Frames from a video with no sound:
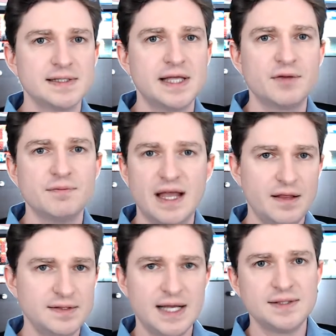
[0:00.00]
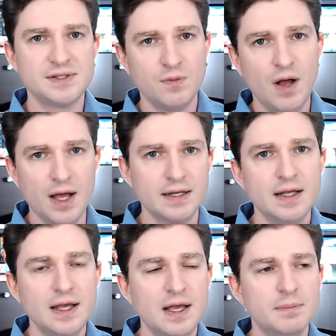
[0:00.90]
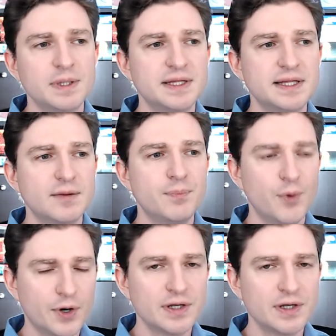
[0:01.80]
They could be any sides you want, but they're board